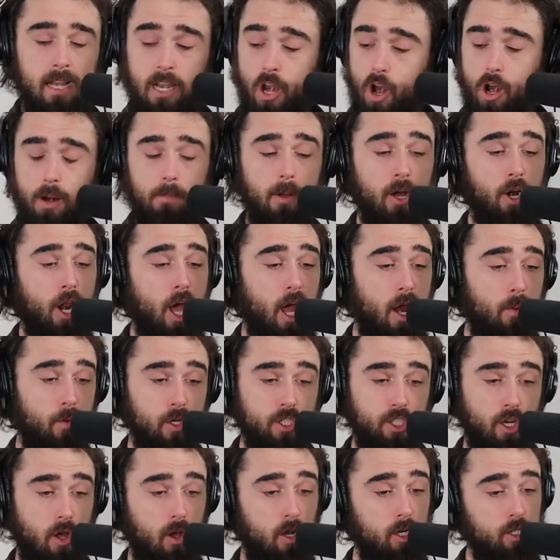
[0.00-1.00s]
Learn about
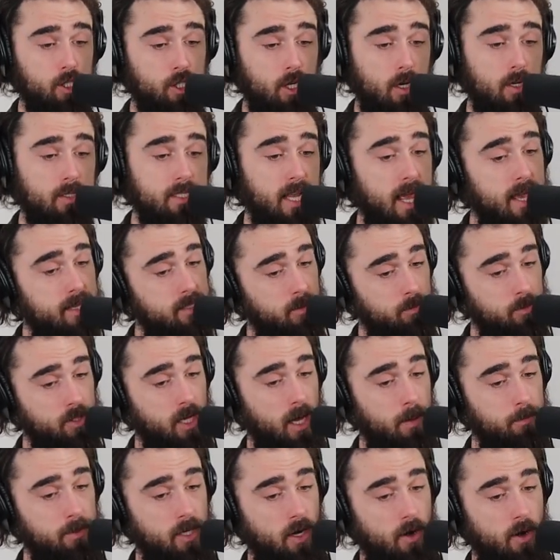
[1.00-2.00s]
Irish culture. Take some
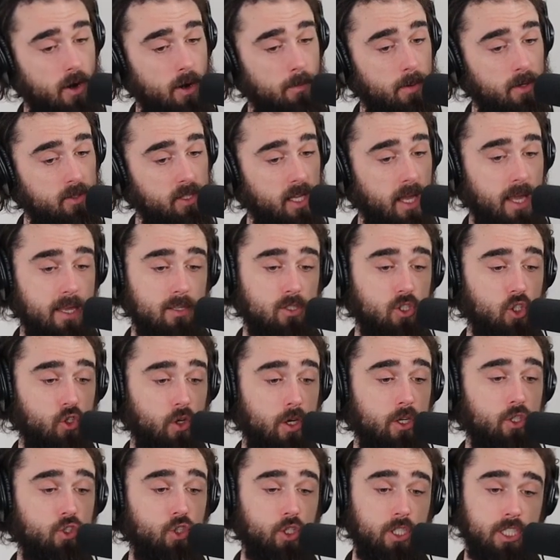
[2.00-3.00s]
time to learn about the
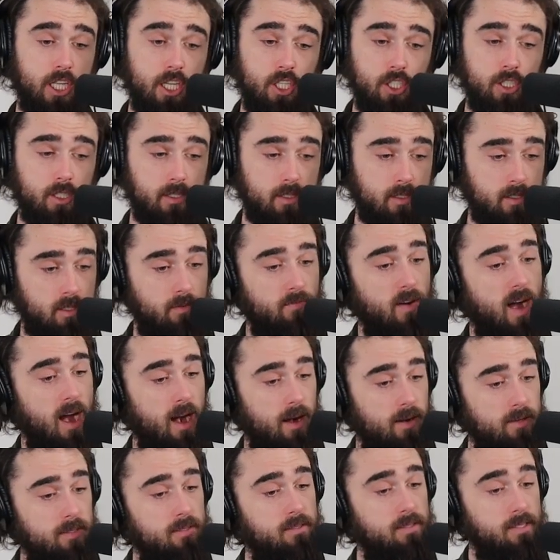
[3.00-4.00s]
history and traditions of
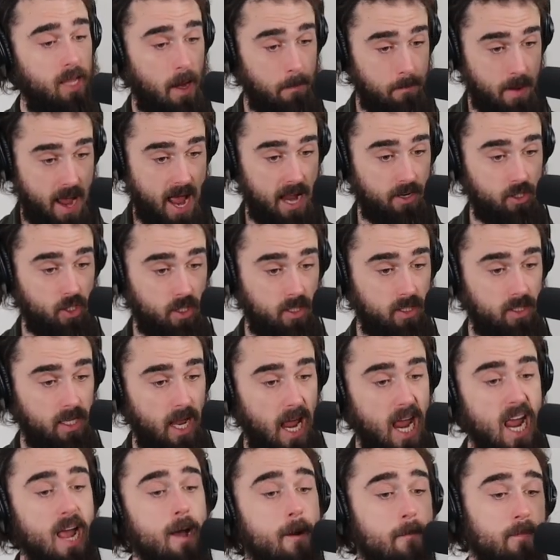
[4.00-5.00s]
Ireland, St. Patrick's
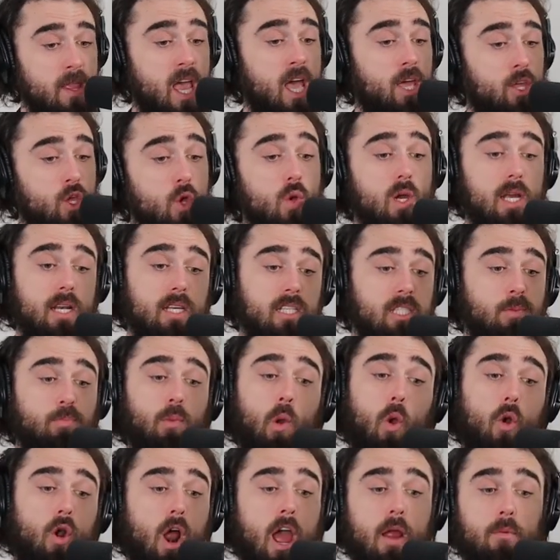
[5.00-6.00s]
Day. You can
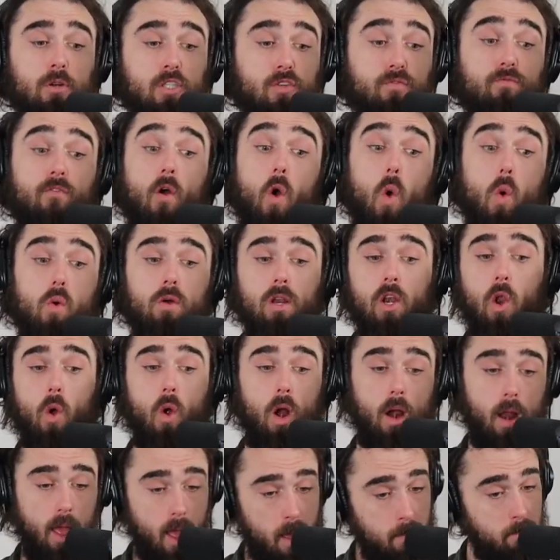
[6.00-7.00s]
explore Irish
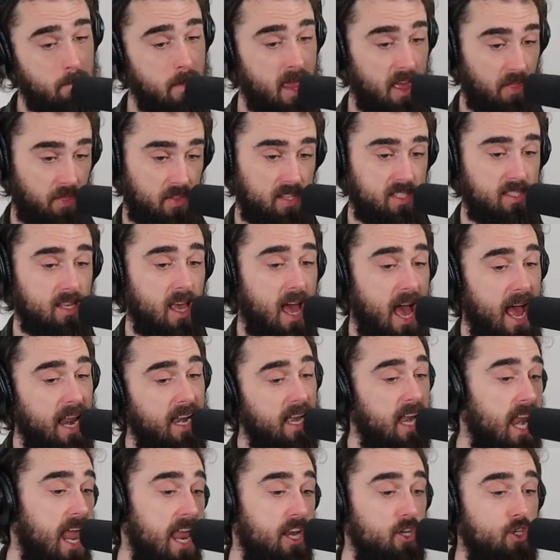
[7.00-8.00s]
folklore, myths,
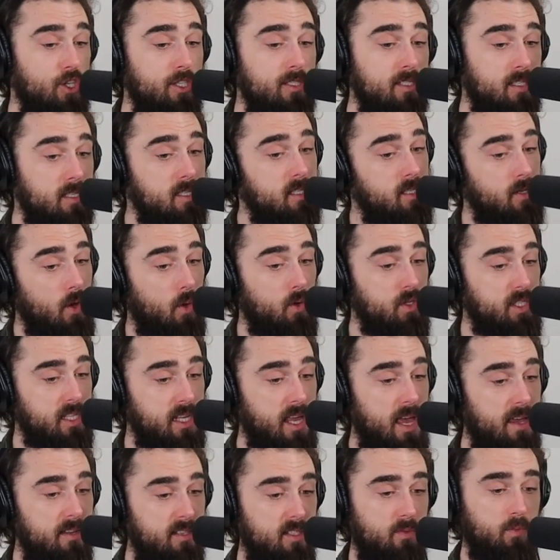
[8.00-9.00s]
and legends
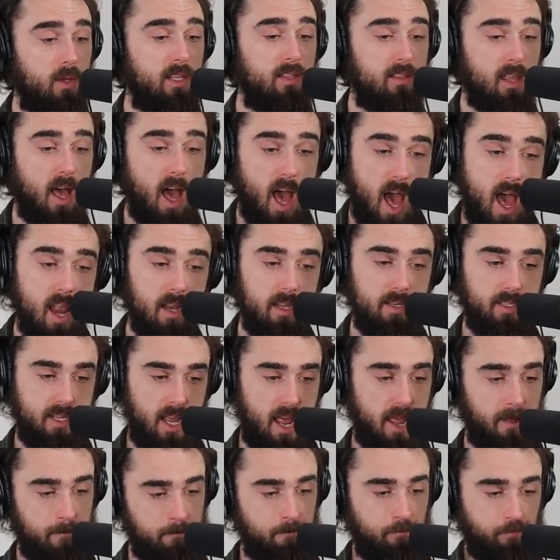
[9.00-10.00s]
associated with the
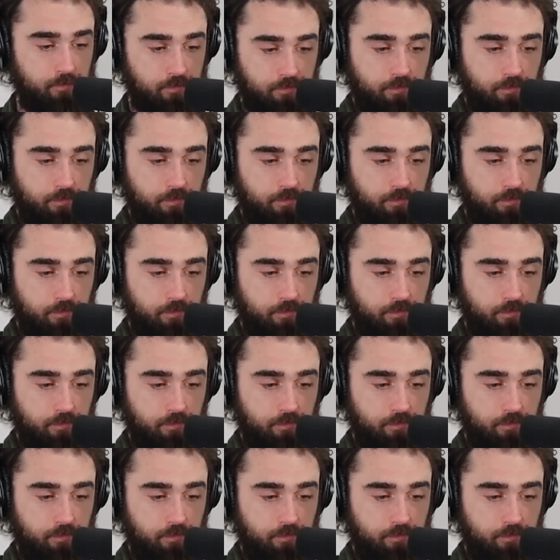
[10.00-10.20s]
holiday.